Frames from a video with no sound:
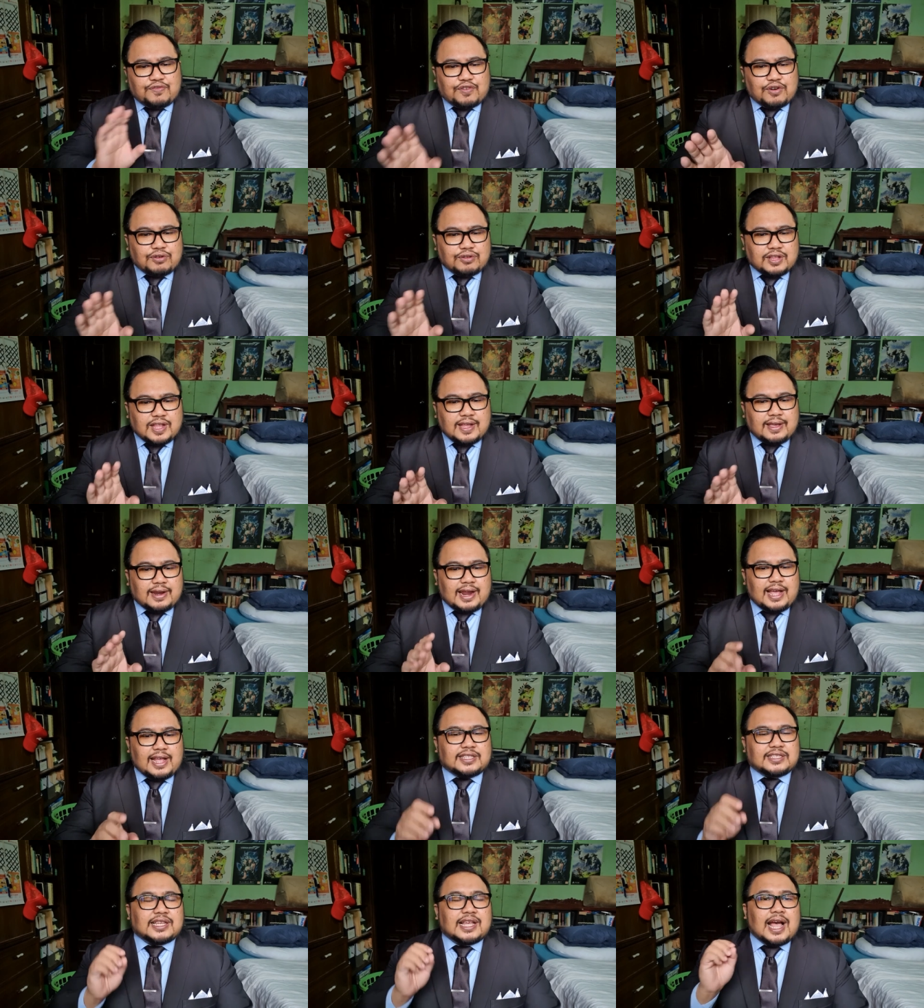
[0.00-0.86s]
voting
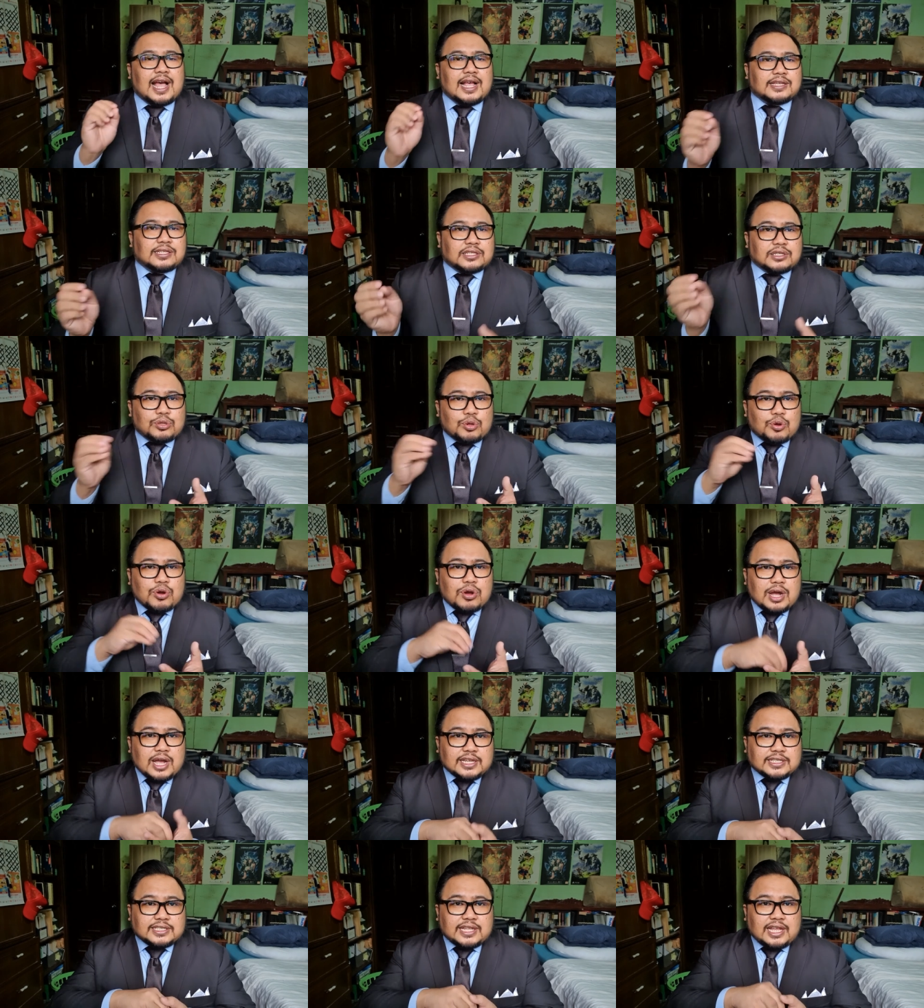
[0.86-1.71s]
rights as
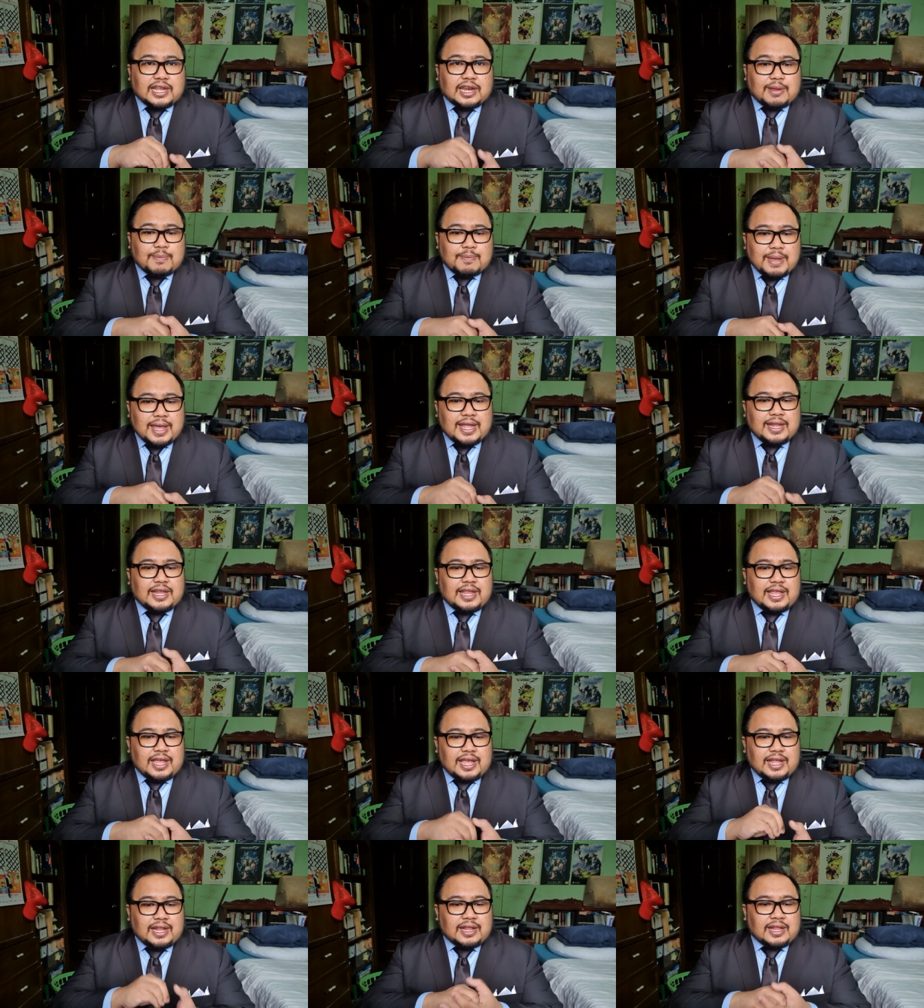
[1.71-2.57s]
long as they remain
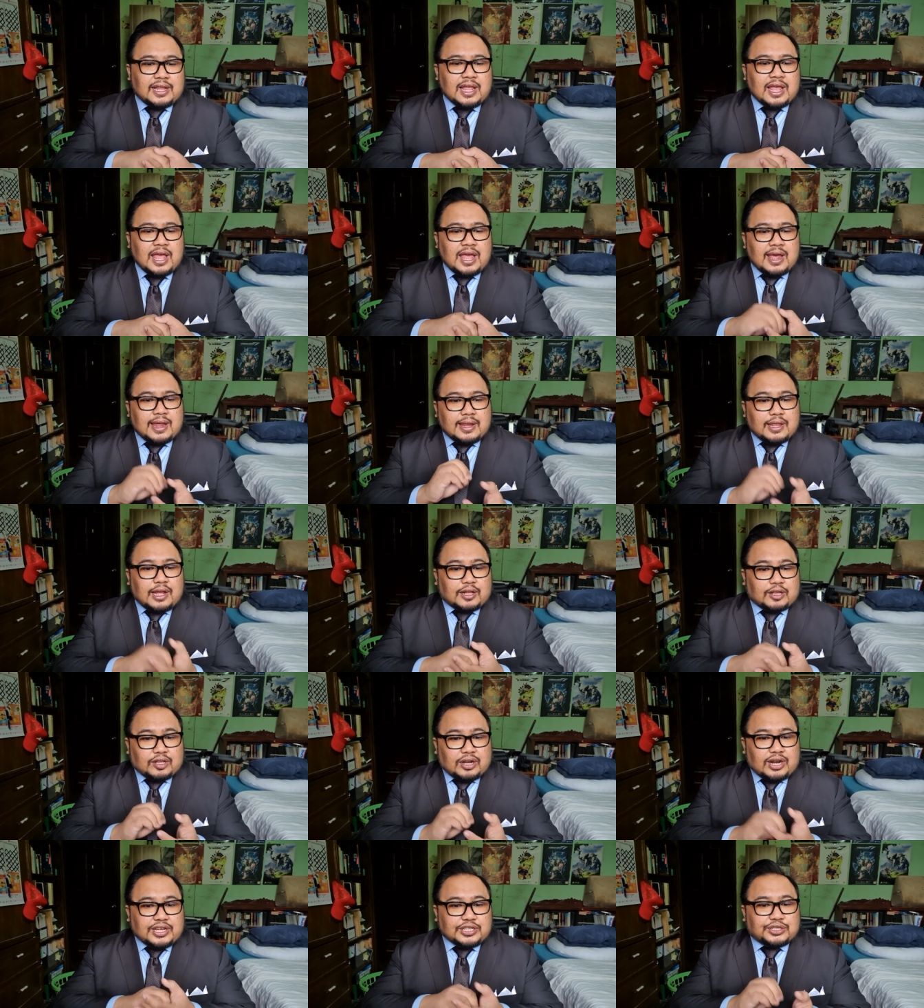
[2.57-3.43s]
in the
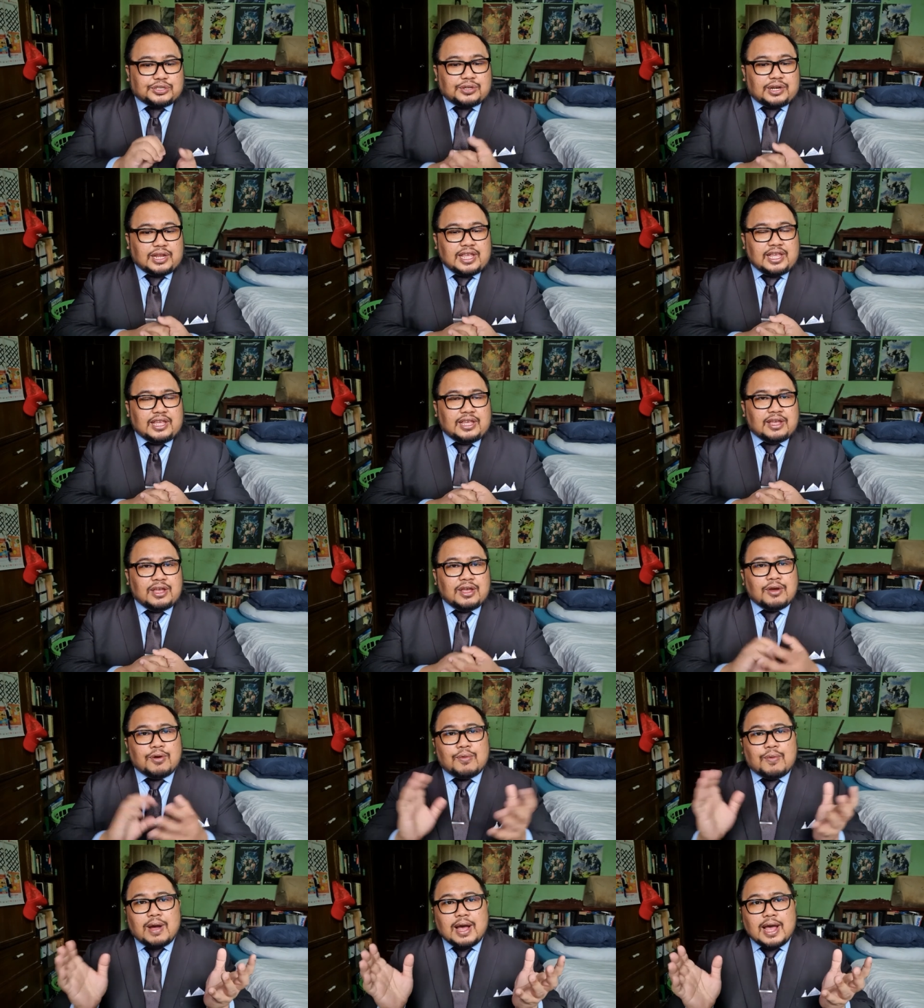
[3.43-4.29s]
treasury.
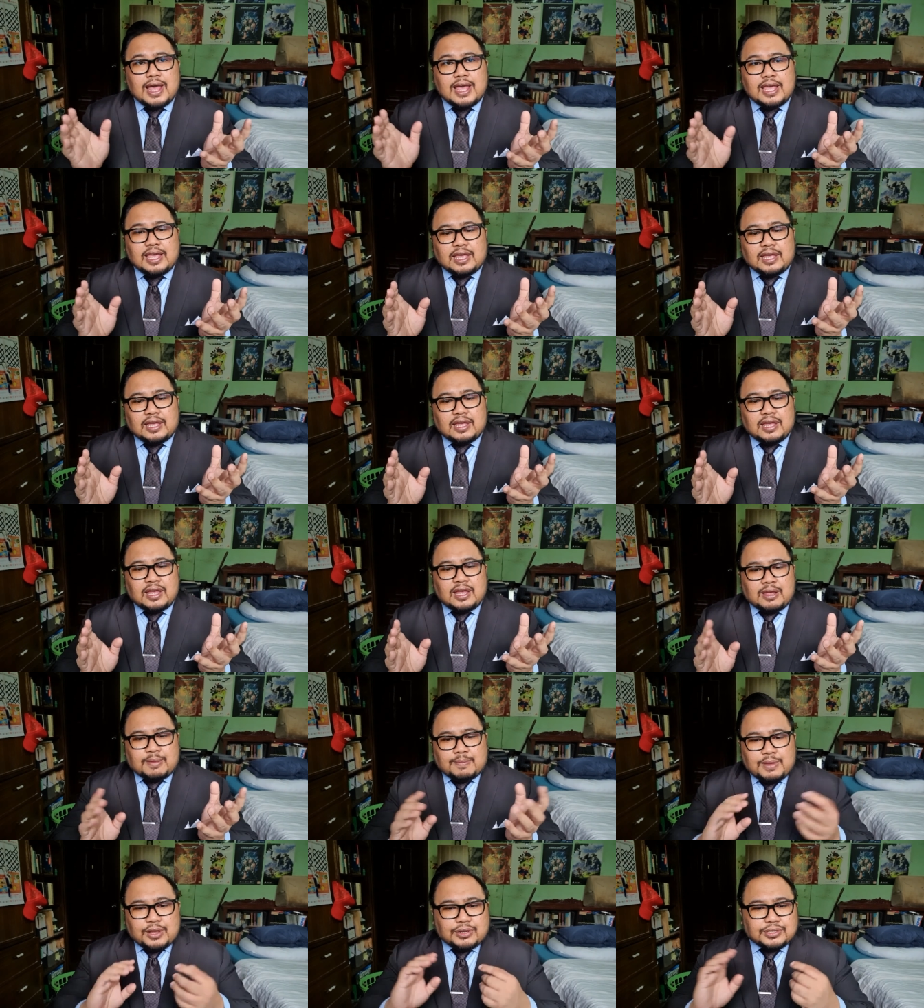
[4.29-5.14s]
Why?
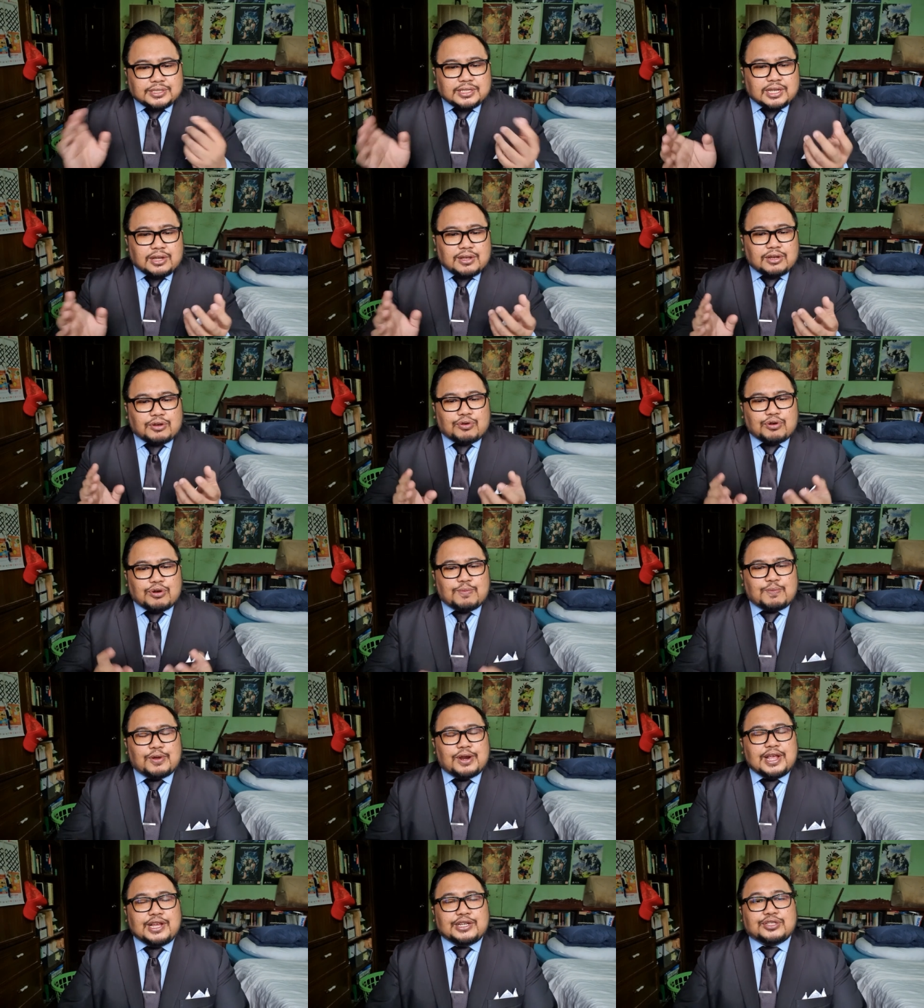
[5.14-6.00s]
Because a
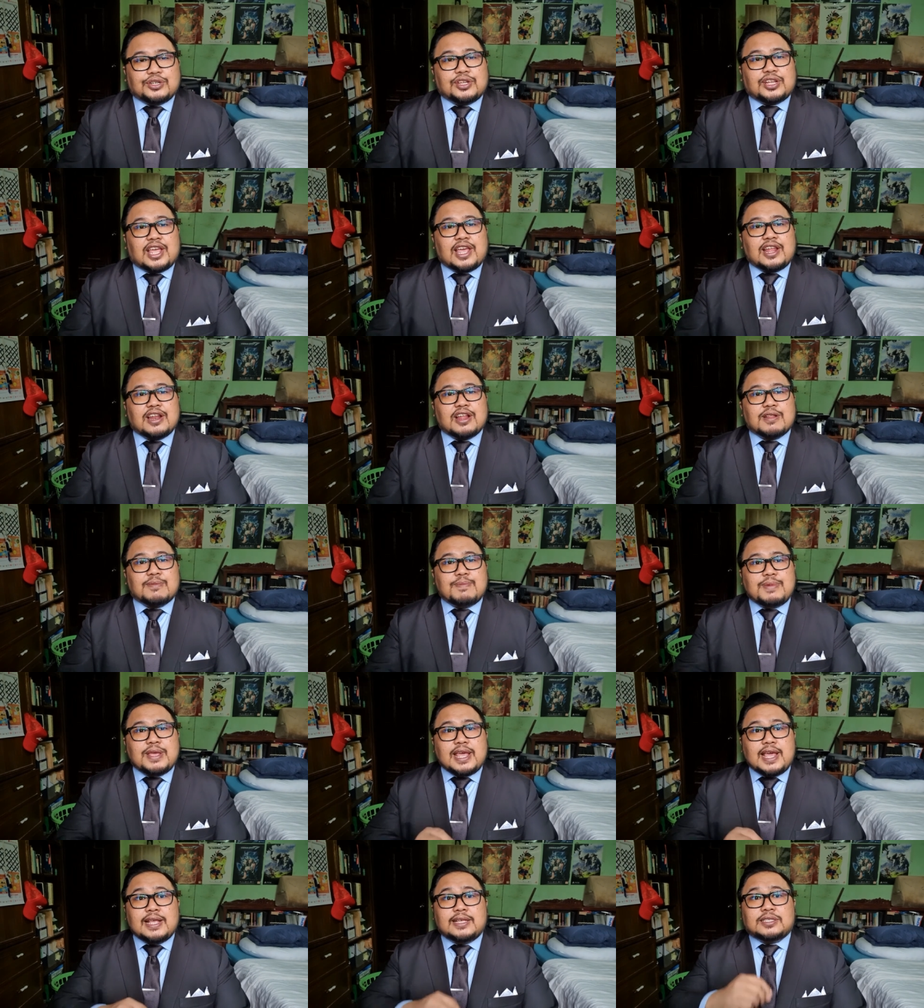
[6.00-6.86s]
corporation cannot
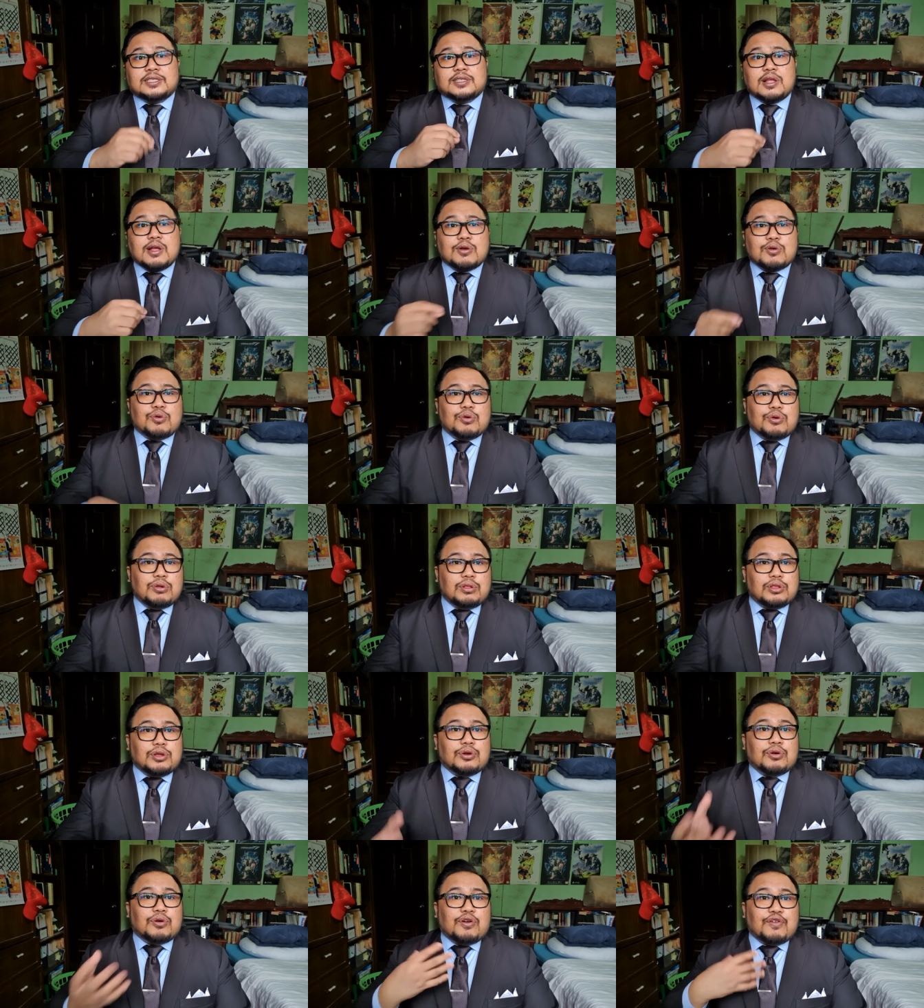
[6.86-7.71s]
be a
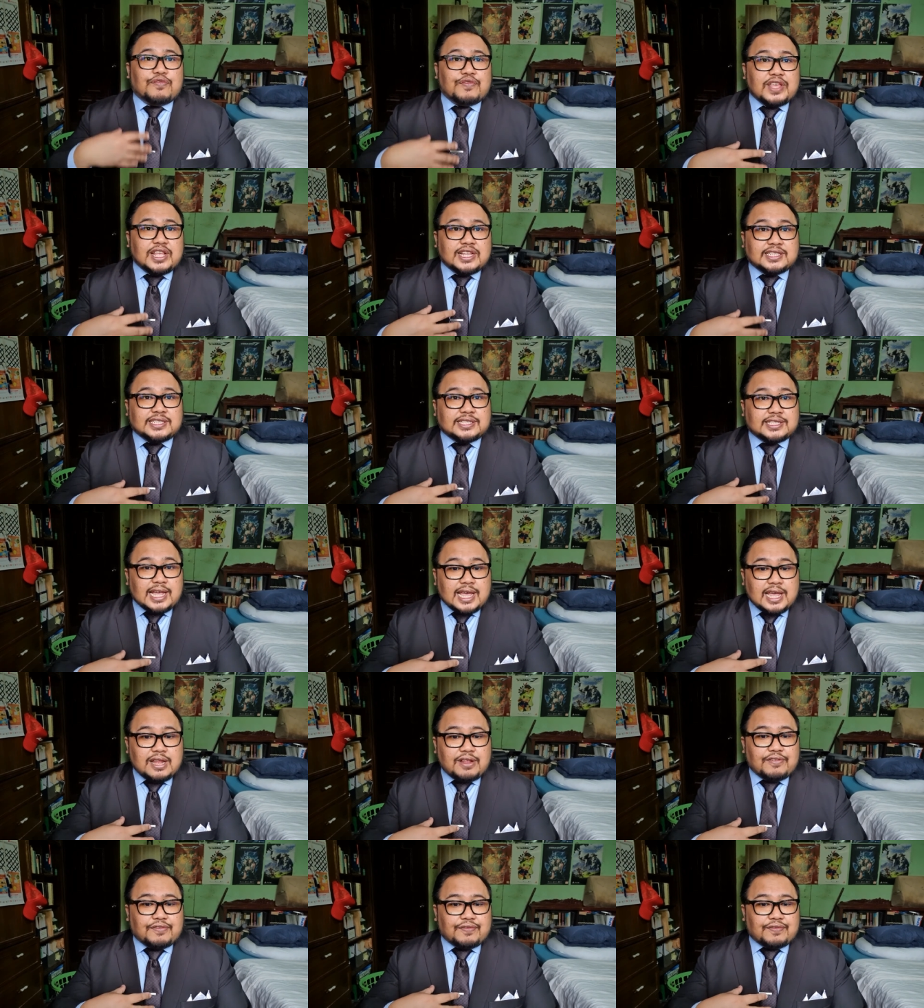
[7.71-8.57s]
stockholder of
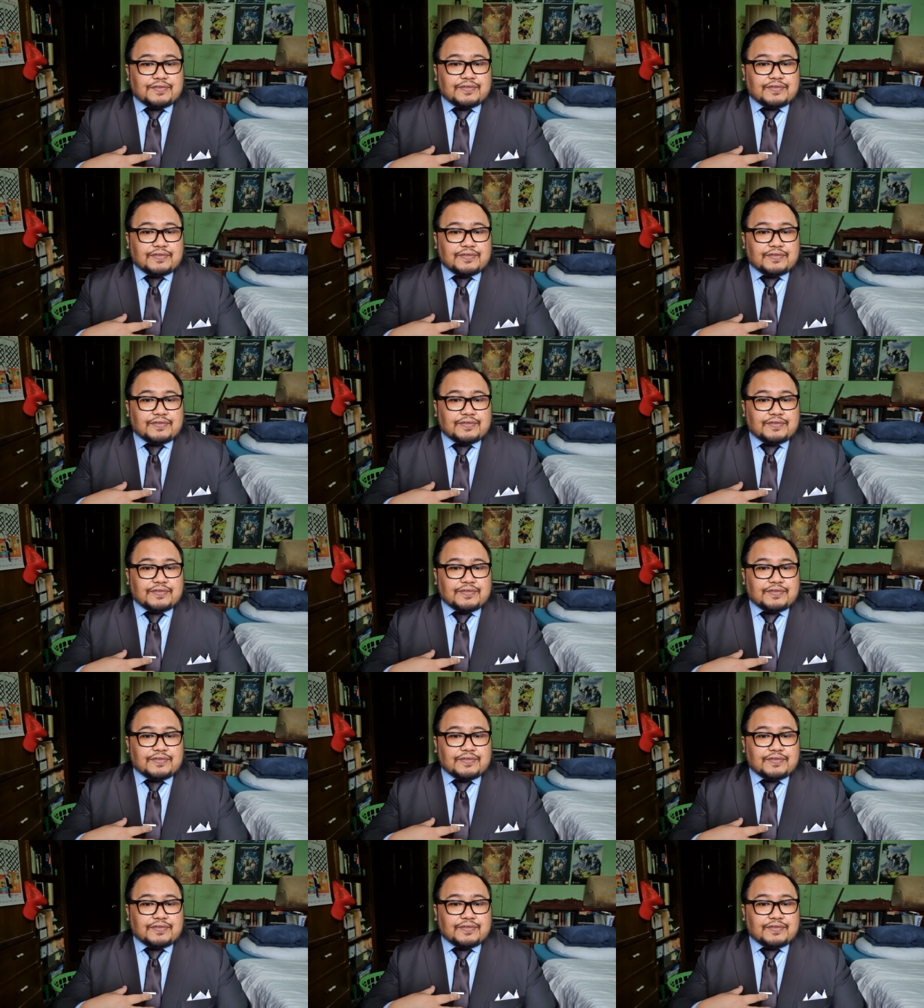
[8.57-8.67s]
itself.